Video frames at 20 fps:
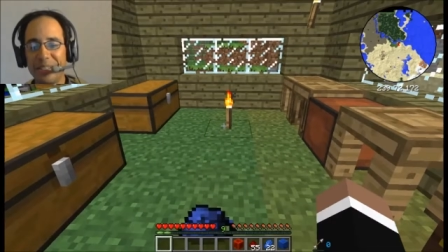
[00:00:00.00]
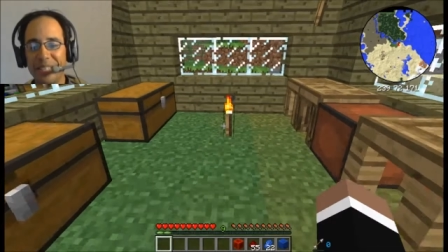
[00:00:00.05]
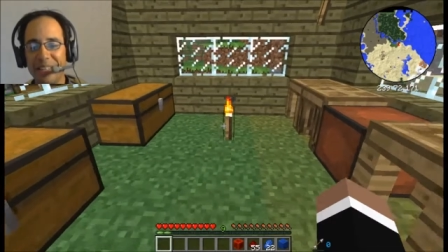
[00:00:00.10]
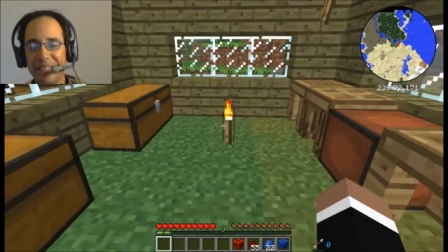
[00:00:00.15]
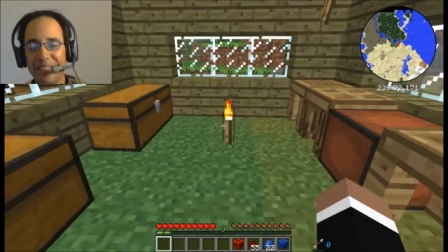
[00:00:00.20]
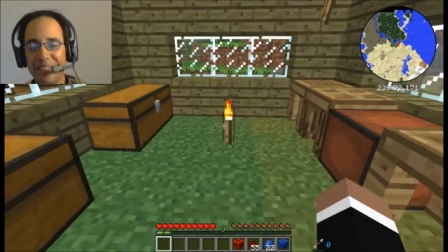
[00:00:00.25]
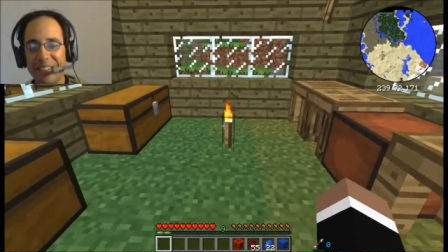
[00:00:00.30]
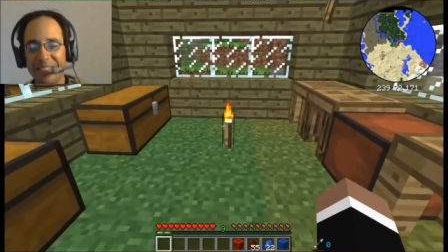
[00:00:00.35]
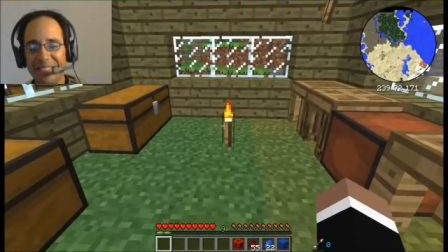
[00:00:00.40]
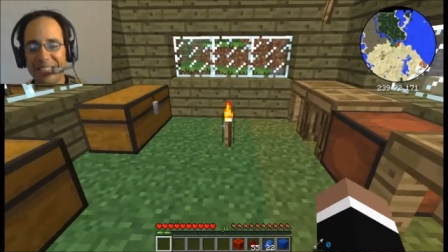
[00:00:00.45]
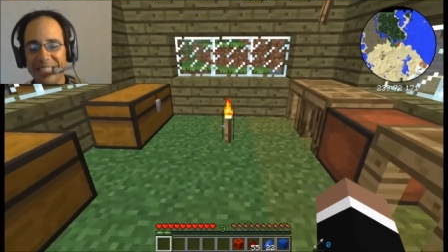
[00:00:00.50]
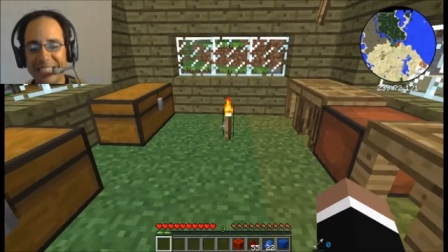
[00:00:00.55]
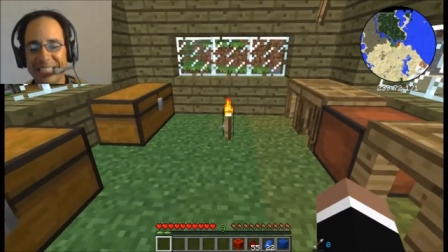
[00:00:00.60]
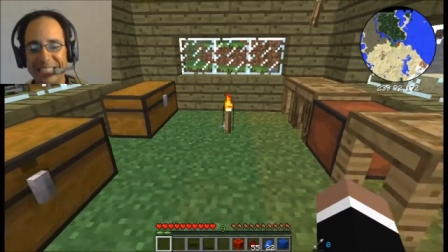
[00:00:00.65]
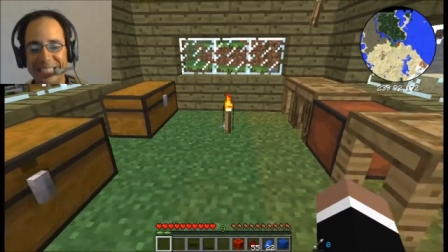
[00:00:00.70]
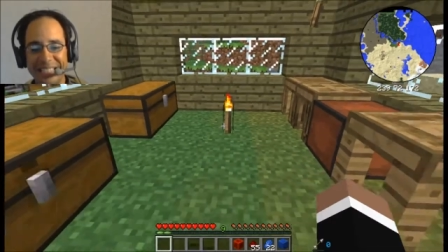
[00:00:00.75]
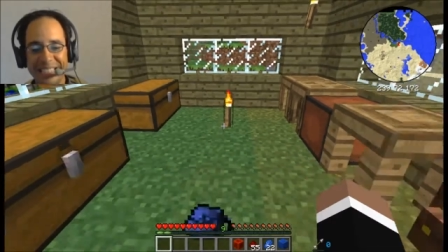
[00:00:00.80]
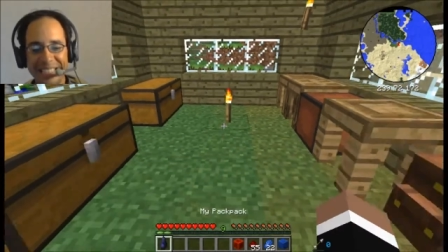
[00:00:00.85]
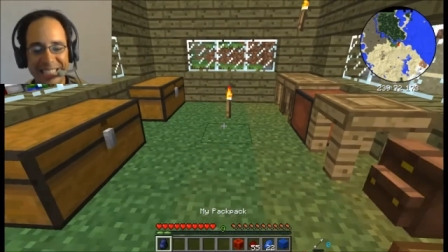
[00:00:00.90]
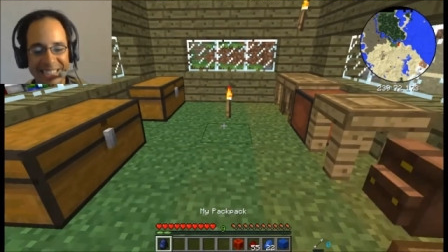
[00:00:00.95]
No, no, no, no, get rid of
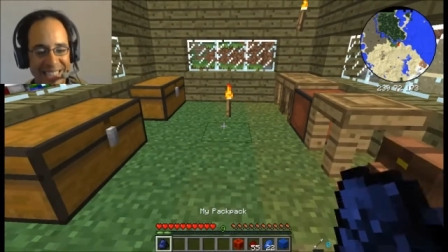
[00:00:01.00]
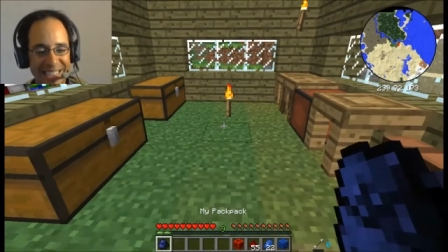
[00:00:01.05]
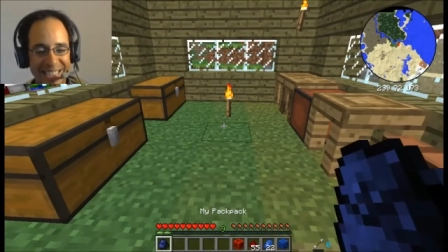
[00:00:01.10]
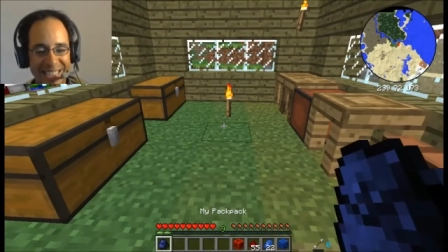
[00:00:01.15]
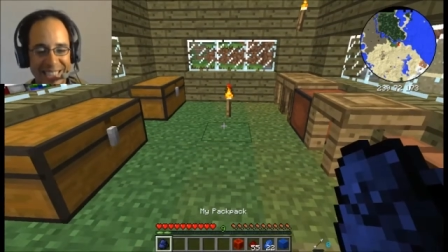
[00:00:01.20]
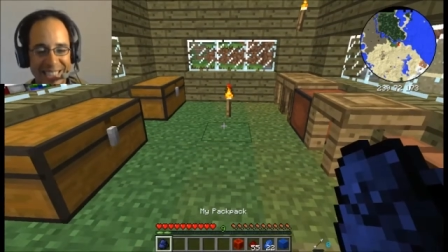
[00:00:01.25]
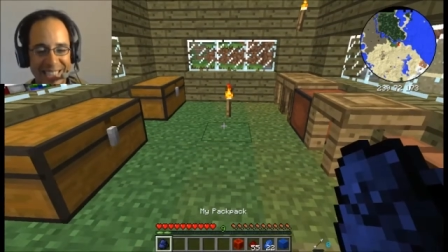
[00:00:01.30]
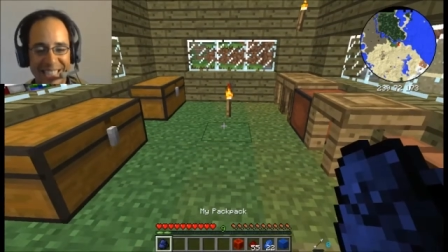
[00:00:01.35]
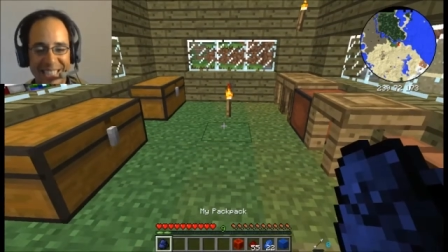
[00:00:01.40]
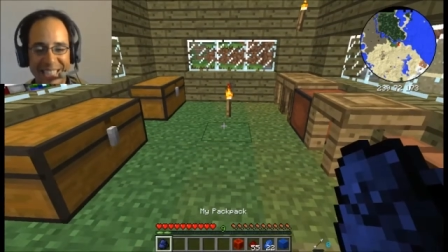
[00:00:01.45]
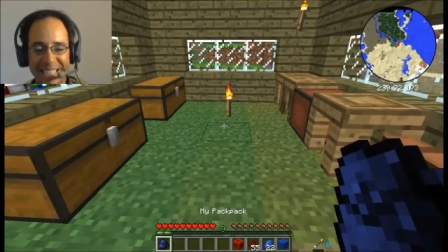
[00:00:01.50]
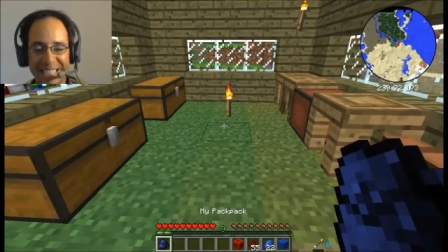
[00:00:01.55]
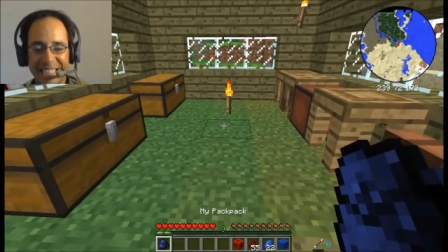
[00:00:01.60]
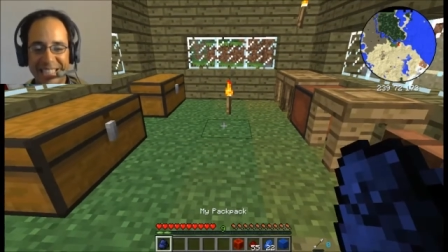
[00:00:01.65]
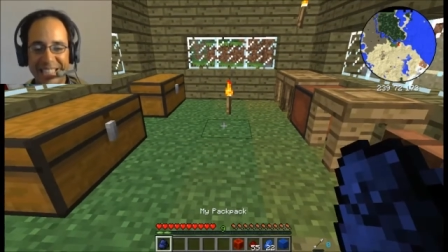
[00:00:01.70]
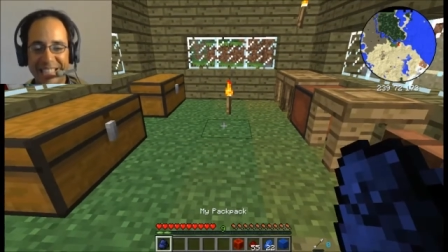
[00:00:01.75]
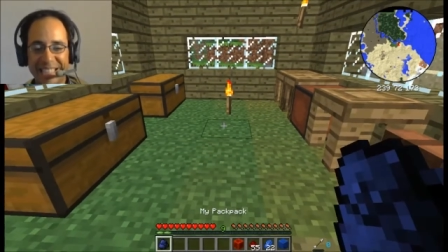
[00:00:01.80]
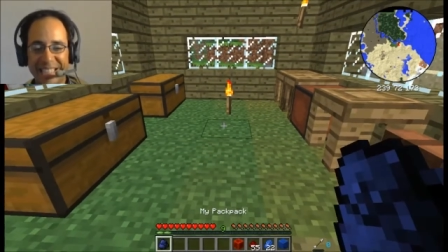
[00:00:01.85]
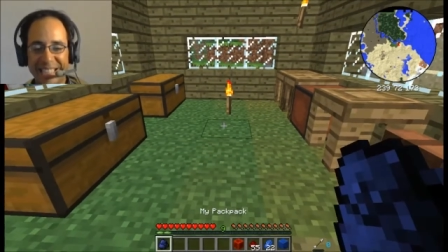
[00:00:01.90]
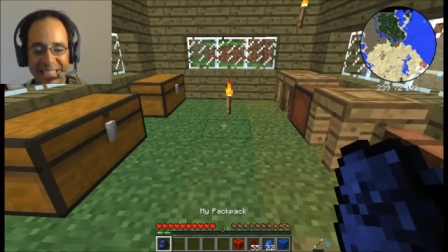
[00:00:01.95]
it.
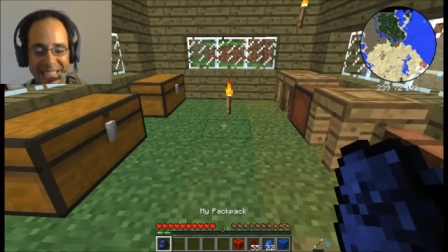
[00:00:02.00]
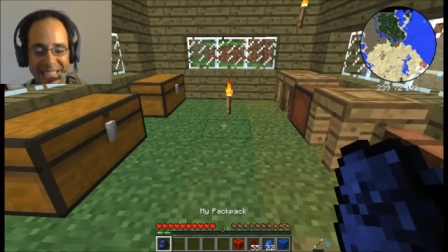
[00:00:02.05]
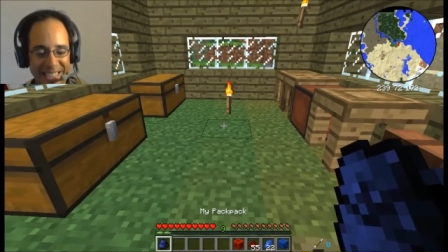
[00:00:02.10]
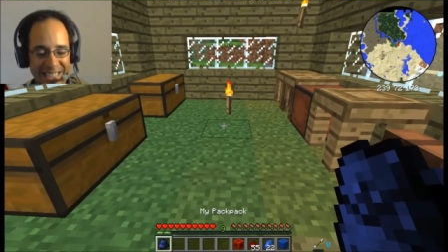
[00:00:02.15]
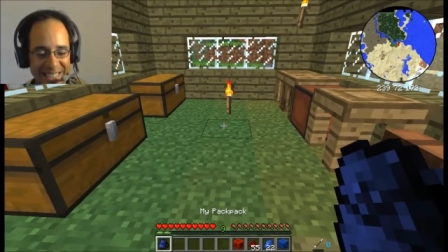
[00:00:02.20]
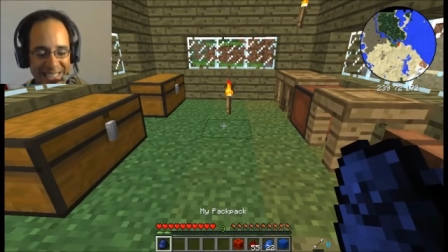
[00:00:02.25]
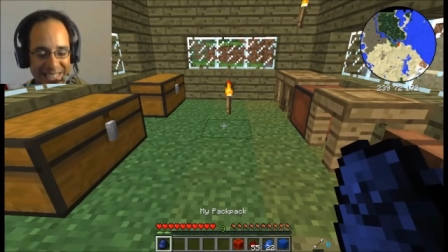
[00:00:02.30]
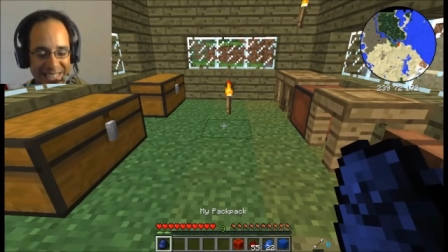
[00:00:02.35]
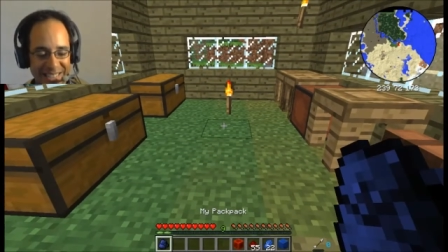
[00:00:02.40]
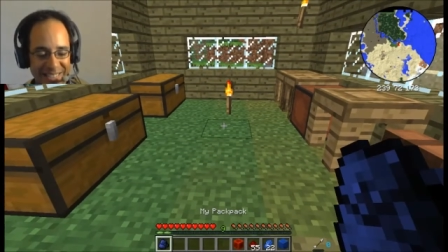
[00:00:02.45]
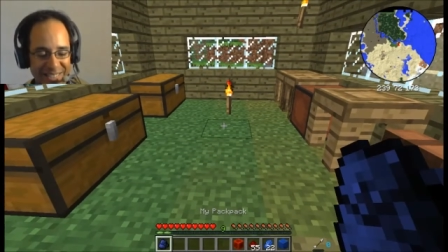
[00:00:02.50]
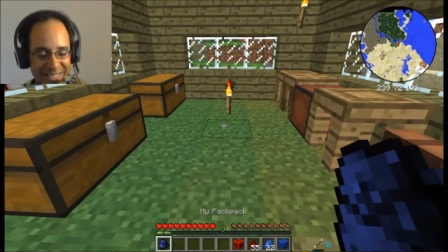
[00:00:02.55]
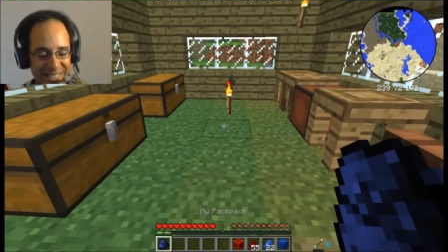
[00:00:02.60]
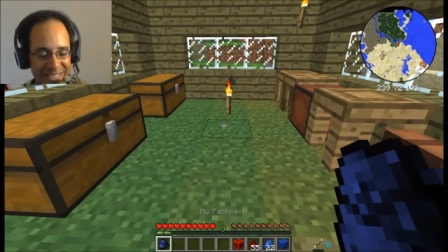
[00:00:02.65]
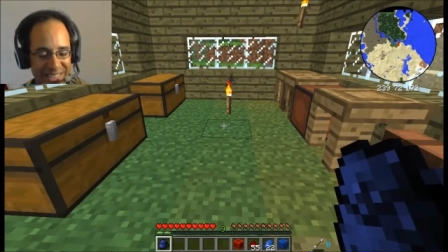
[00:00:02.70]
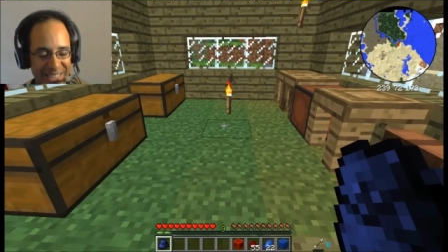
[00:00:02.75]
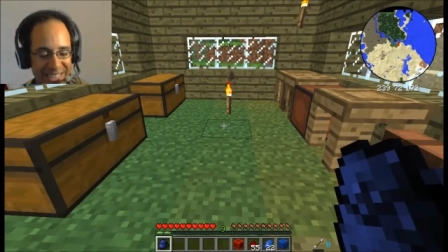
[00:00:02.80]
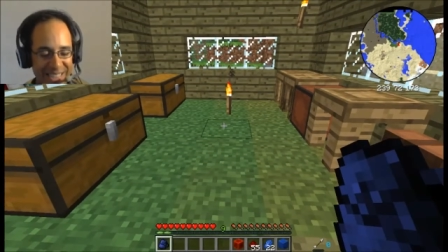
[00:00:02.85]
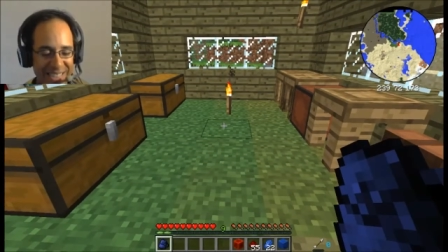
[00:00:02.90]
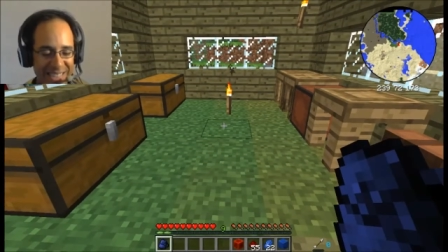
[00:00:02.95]
Uh,
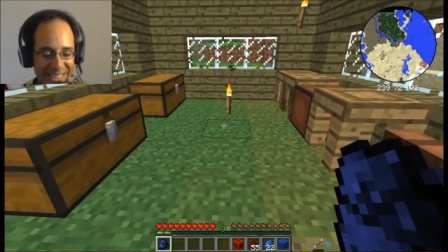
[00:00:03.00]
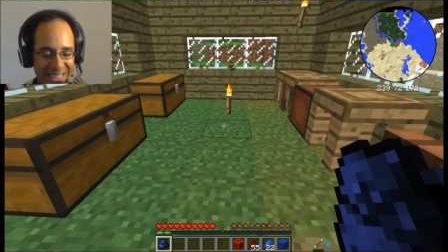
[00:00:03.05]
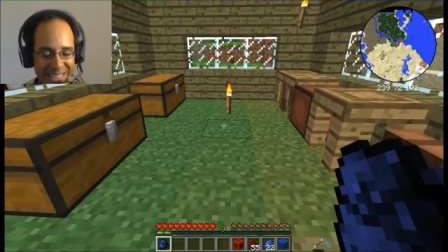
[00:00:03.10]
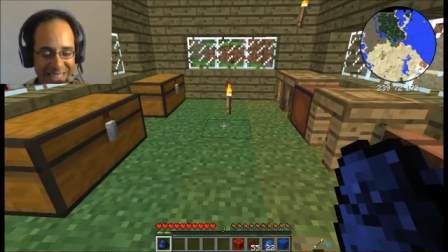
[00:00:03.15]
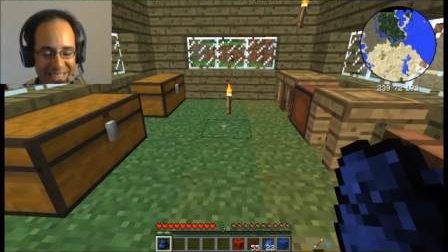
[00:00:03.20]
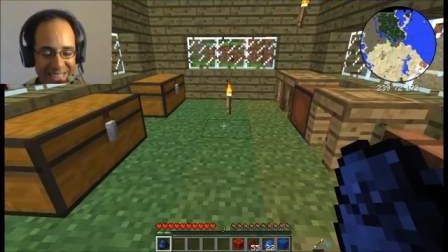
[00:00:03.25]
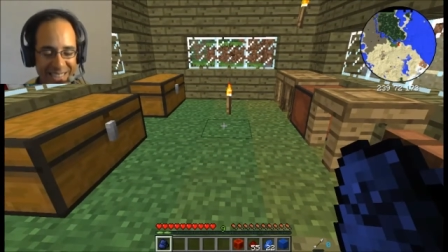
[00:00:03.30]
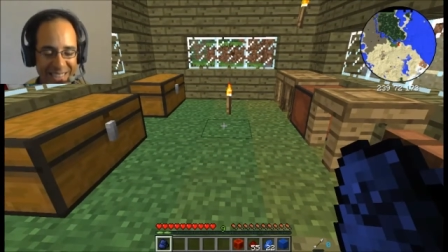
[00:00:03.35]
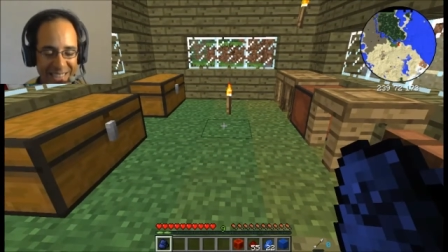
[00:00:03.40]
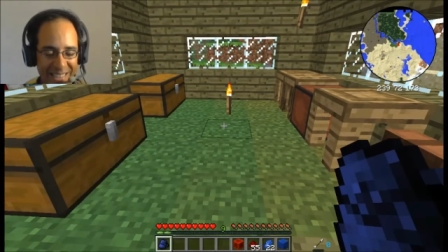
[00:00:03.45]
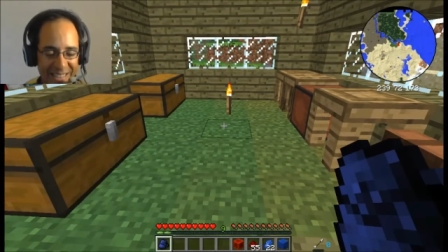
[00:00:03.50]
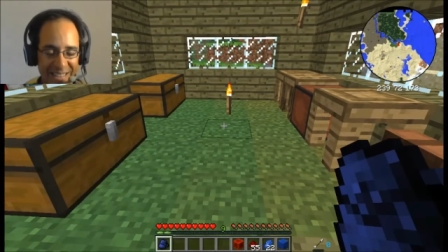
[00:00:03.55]
what was it?